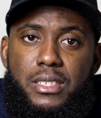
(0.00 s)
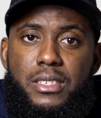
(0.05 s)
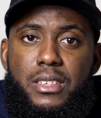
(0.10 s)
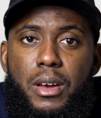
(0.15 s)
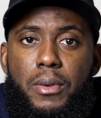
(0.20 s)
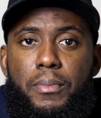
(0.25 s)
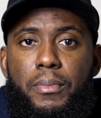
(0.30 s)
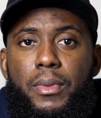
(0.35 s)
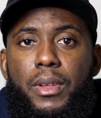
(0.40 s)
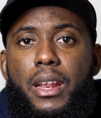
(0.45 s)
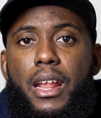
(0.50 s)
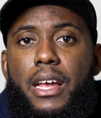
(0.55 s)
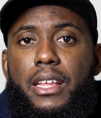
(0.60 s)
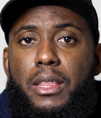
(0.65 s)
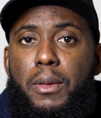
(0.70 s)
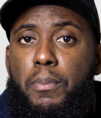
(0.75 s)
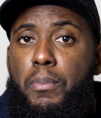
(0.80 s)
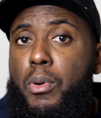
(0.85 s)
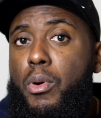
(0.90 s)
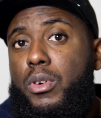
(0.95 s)
Some, like
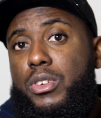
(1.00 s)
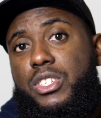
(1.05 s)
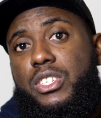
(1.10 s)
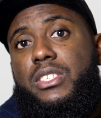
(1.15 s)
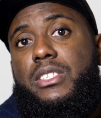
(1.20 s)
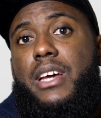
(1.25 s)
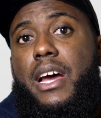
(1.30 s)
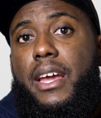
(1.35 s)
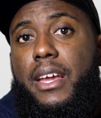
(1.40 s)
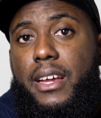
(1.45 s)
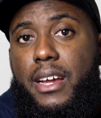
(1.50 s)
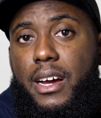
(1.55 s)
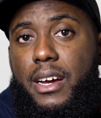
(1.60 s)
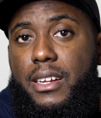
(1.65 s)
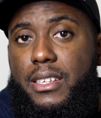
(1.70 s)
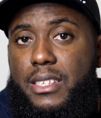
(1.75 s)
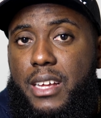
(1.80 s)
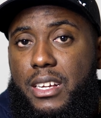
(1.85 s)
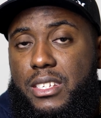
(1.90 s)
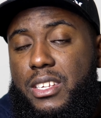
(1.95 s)
the Porsche Taycan,
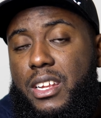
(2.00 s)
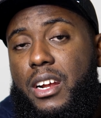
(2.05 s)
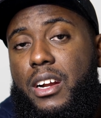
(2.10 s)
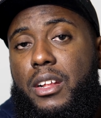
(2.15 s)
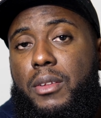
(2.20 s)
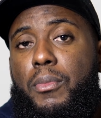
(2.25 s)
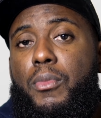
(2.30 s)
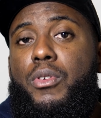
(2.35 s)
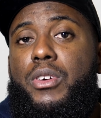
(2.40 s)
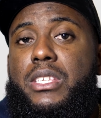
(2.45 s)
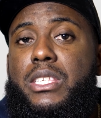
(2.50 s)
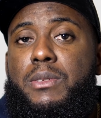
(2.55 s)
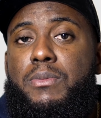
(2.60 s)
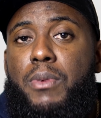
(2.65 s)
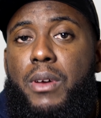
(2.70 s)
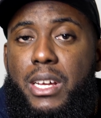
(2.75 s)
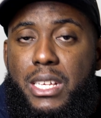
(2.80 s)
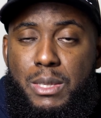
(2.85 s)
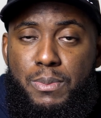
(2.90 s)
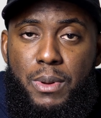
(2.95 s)
is actually a little more
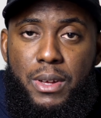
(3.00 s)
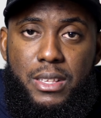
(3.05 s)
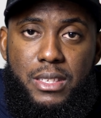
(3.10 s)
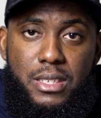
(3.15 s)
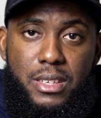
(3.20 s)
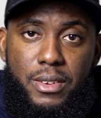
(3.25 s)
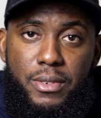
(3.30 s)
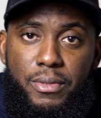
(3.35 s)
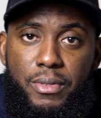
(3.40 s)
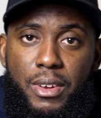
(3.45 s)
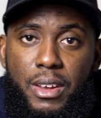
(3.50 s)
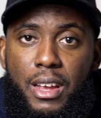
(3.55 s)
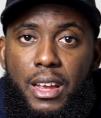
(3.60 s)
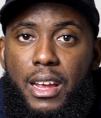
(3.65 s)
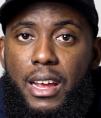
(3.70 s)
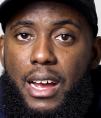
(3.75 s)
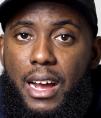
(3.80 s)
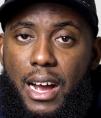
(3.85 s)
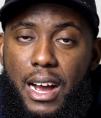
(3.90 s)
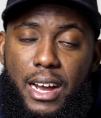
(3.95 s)
expensive,
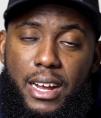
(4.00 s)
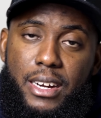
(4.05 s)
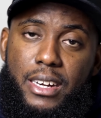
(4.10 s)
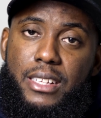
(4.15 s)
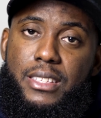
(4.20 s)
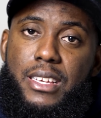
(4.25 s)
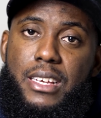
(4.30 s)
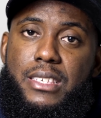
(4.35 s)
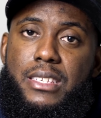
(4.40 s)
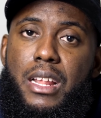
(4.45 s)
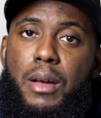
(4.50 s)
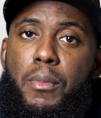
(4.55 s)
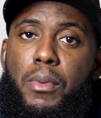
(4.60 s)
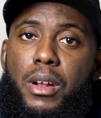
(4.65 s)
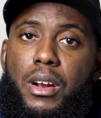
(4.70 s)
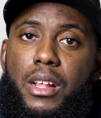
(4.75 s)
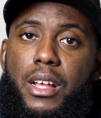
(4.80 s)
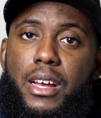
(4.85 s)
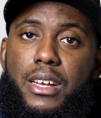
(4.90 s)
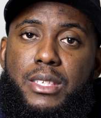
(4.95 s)
and the Tesla
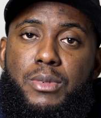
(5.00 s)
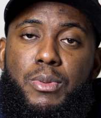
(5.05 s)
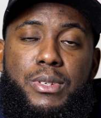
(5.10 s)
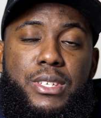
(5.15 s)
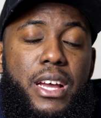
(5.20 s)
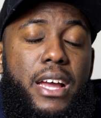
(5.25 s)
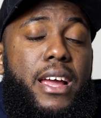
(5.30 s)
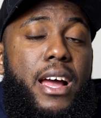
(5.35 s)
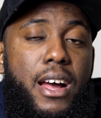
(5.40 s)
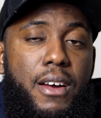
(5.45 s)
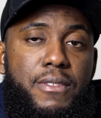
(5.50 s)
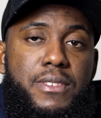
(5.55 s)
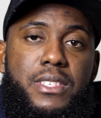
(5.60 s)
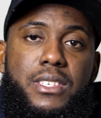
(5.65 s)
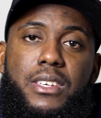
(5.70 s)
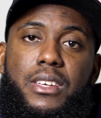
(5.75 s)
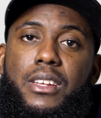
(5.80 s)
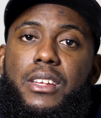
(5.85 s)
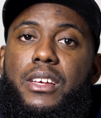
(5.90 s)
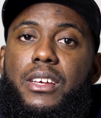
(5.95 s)
Model S, which I have
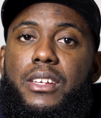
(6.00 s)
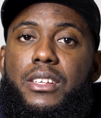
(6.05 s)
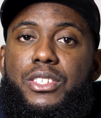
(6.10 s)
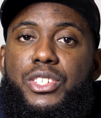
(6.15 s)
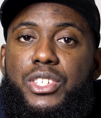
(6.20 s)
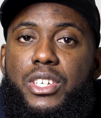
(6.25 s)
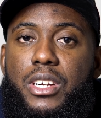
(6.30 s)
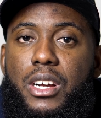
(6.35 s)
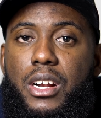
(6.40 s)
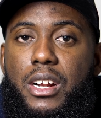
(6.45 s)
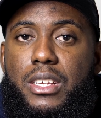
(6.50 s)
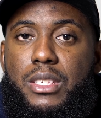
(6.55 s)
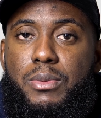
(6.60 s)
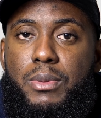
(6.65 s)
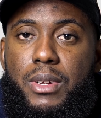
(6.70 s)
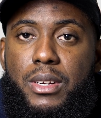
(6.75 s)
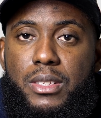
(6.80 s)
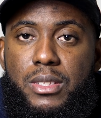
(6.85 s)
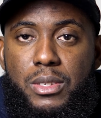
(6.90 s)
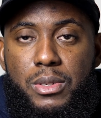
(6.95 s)
seen in Trinidad as
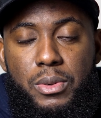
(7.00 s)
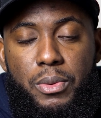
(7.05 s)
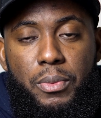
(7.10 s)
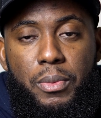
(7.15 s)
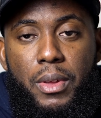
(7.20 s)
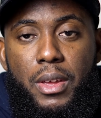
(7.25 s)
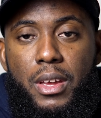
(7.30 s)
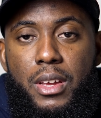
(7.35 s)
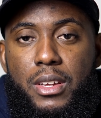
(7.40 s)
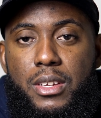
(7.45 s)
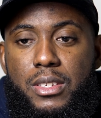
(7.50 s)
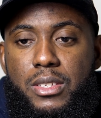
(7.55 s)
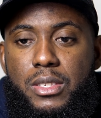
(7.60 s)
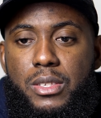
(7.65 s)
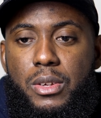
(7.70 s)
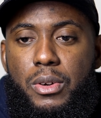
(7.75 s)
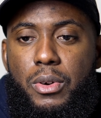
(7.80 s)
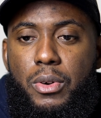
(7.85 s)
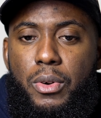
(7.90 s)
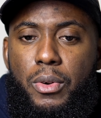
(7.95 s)
well too.
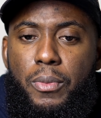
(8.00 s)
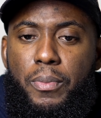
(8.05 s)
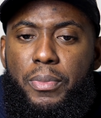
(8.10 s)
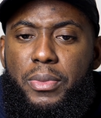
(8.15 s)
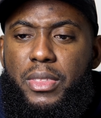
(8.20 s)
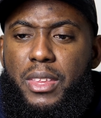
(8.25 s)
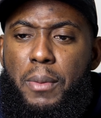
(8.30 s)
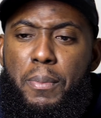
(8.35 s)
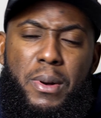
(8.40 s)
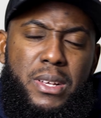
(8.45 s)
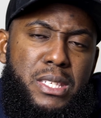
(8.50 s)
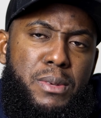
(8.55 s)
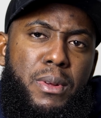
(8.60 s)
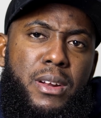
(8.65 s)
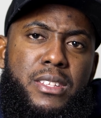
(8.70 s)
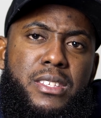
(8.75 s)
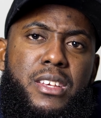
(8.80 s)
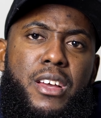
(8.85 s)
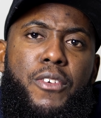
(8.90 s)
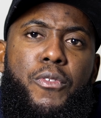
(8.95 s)
So the
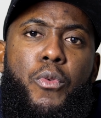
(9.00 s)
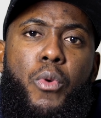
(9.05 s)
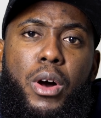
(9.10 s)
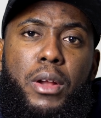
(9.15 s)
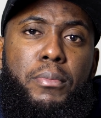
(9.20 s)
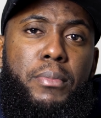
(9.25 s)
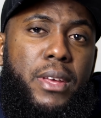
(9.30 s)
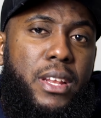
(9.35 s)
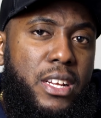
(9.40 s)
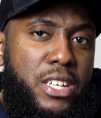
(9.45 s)
possibility of one being